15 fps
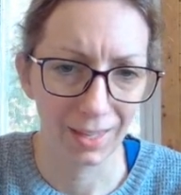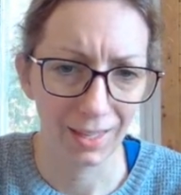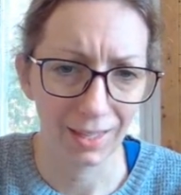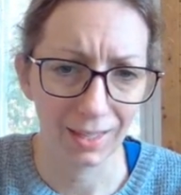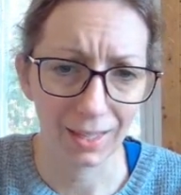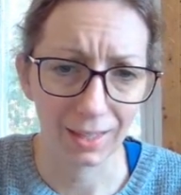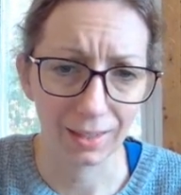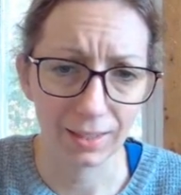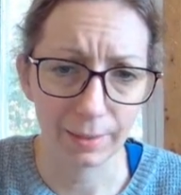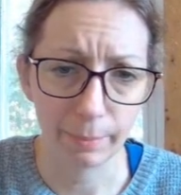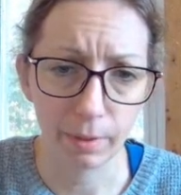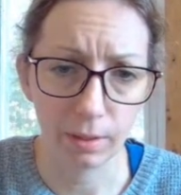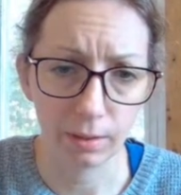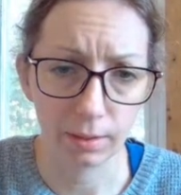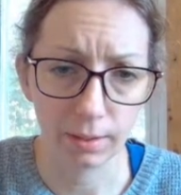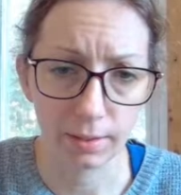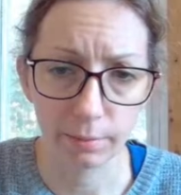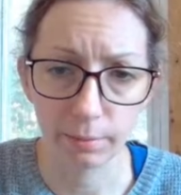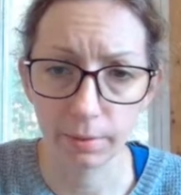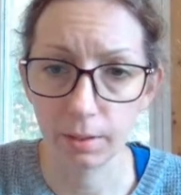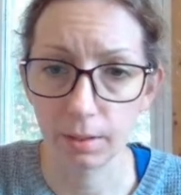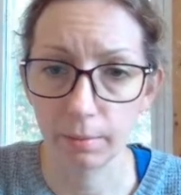Again, this model has
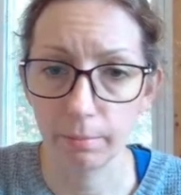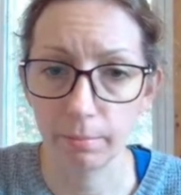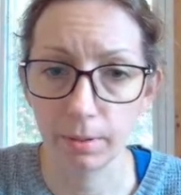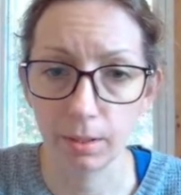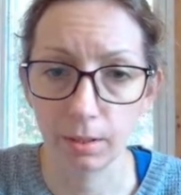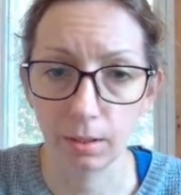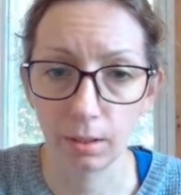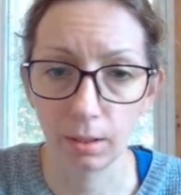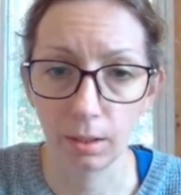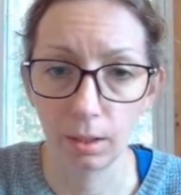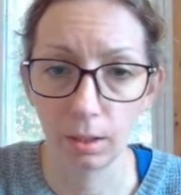really been